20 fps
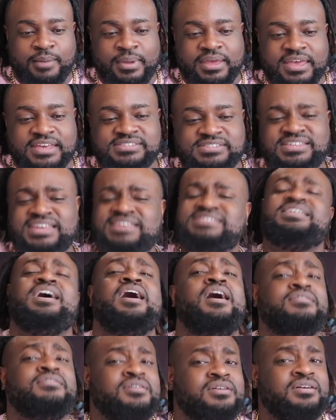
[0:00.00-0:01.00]
Is this
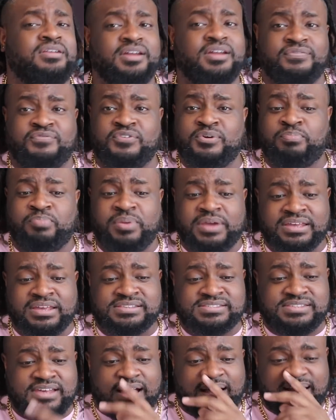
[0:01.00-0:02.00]
Uncle Clifford pink
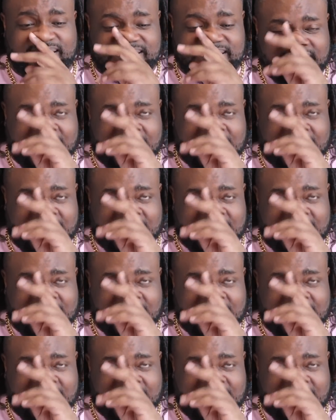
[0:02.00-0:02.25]
sauce?